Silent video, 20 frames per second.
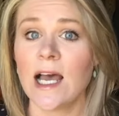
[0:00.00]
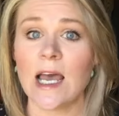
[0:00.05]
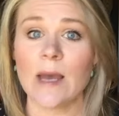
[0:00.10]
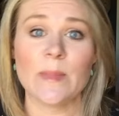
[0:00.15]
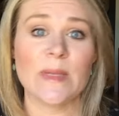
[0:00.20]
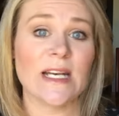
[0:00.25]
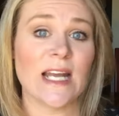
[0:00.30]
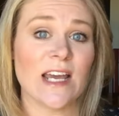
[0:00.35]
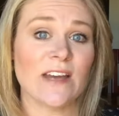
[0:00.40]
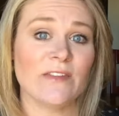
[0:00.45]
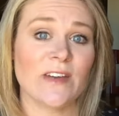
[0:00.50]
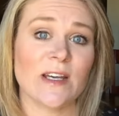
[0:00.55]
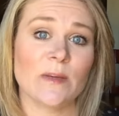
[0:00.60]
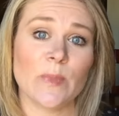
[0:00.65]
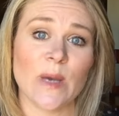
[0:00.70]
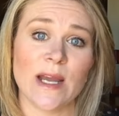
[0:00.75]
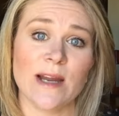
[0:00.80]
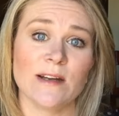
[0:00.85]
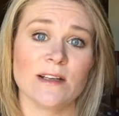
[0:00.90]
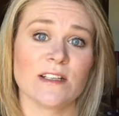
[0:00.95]
I mean, I've
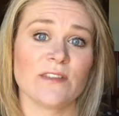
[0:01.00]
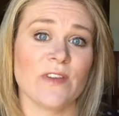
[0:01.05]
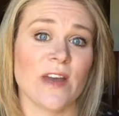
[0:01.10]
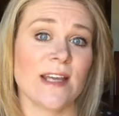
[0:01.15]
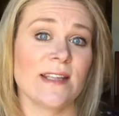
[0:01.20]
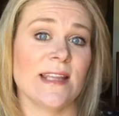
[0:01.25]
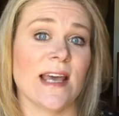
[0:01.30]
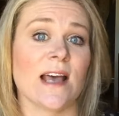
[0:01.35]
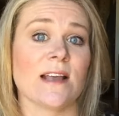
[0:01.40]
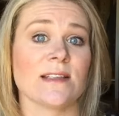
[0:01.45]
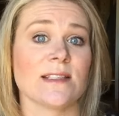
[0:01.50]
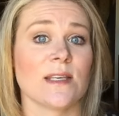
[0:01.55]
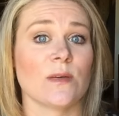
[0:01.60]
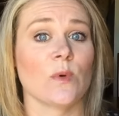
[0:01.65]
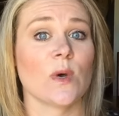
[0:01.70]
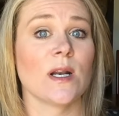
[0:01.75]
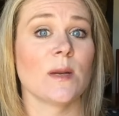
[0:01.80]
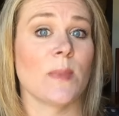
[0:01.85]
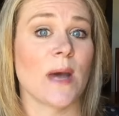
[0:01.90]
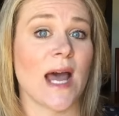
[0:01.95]
had buyers find the house they
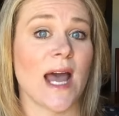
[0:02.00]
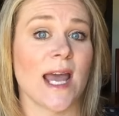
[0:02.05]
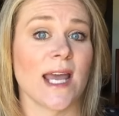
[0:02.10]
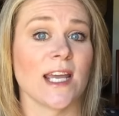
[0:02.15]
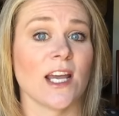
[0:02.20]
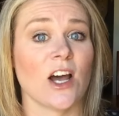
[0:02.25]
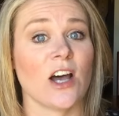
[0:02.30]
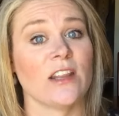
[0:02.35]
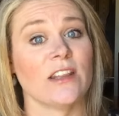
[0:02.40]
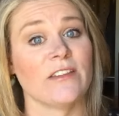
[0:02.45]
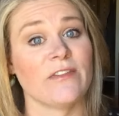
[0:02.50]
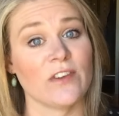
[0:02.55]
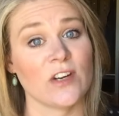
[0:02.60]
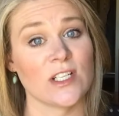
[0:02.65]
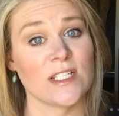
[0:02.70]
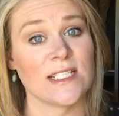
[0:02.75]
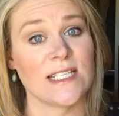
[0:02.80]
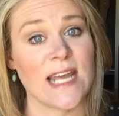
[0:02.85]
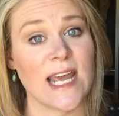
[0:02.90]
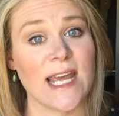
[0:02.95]
want to buy on the
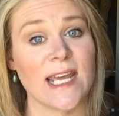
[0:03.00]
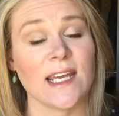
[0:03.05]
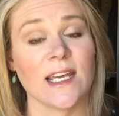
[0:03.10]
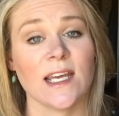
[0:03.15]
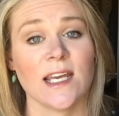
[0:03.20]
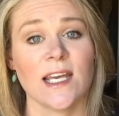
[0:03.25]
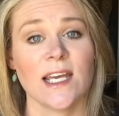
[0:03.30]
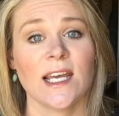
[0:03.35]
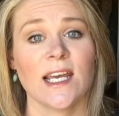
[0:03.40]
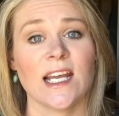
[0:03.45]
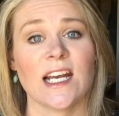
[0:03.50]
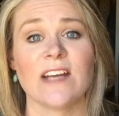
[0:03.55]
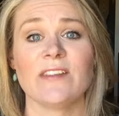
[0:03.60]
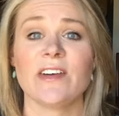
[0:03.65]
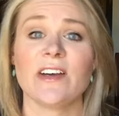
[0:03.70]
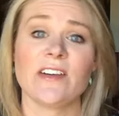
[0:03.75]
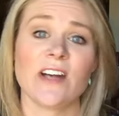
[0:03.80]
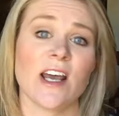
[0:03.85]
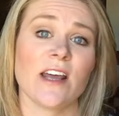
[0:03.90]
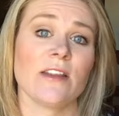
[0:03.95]
first day, and
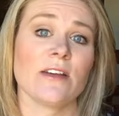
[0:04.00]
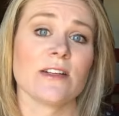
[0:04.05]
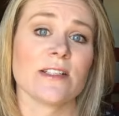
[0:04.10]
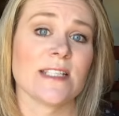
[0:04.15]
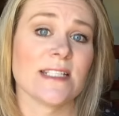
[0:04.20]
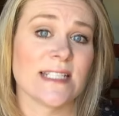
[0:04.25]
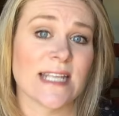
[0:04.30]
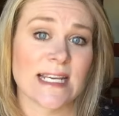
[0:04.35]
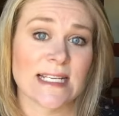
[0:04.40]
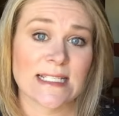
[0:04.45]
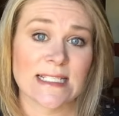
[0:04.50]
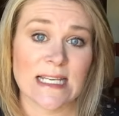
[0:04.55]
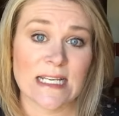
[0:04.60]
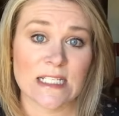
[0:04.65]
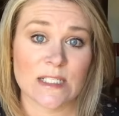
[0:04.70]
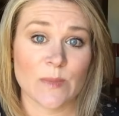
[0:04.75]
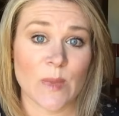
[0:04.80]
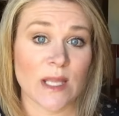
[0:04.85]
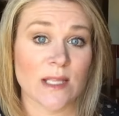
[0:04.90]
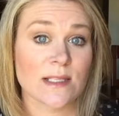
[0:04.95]
I've had others that take
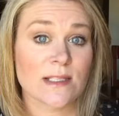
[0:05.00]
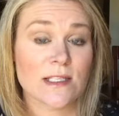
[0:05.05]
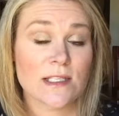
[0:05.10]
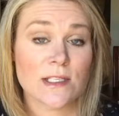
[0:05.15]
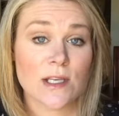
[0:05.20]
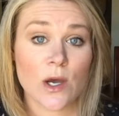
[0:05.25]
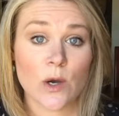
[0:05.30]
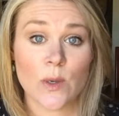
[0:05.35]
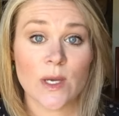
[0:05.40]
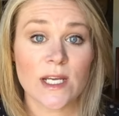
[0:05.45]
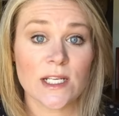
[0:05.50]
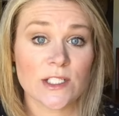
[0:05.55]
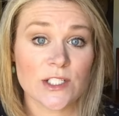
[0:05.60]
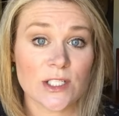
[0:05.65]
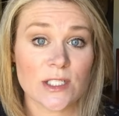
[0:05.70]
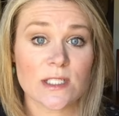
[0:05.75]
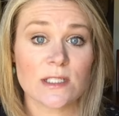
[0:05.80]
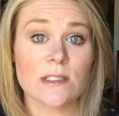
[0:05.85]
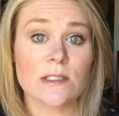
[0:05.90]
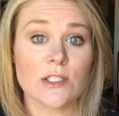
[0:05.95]
six months. So it
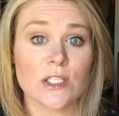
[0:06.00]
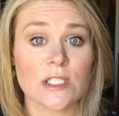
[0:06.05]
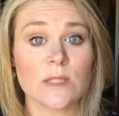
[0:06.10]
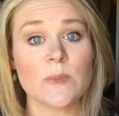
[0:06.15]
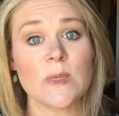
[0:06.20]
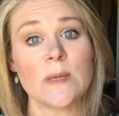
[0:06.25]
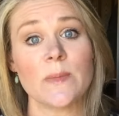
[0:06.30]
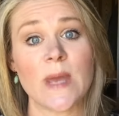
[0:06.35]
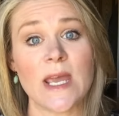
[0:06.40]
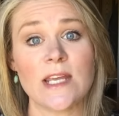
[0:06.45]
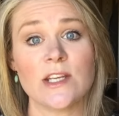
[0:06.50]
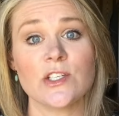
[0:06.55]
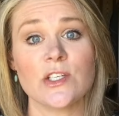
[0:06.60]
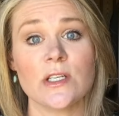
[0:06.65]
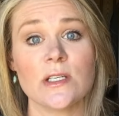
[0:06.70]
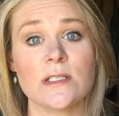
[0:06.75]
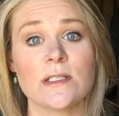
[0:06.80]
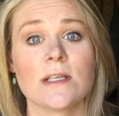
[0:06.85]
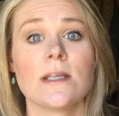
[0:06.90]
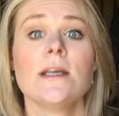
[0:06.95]
just, just be
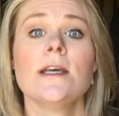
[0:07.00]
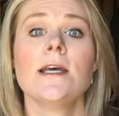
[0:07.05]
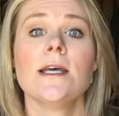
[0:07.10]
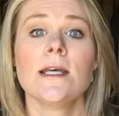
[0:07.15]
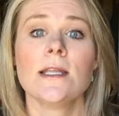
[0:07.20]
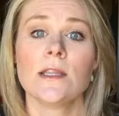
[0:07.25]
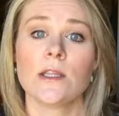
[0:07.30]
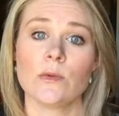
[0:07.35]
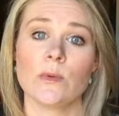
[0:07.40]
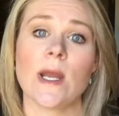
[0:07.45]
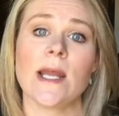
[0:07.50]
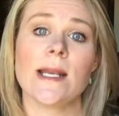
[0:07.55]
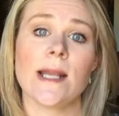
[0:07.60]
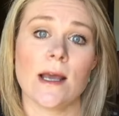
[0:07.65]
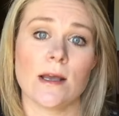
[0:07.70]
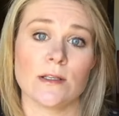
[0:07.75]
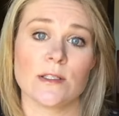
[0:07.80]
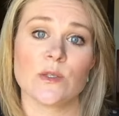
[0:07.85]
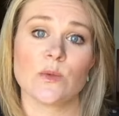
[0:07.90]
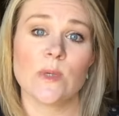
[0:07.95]
patient. The right
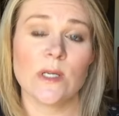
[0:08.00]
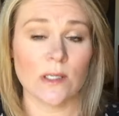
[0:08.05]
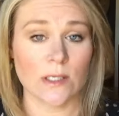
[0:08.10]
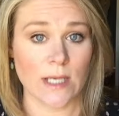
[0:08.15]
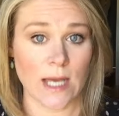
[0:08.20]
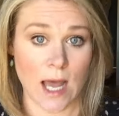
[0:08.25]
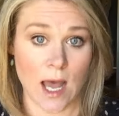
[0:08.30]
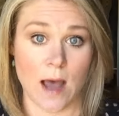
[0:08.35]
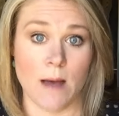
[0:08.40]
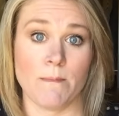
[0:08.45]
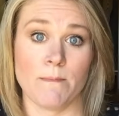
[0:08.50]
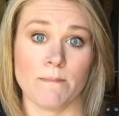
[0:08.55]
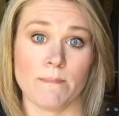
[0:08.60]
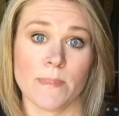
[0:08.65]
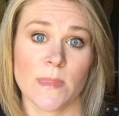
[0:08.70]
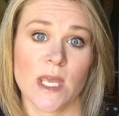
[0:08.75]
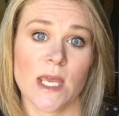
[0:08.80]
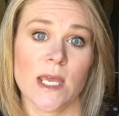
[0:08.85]
house will come.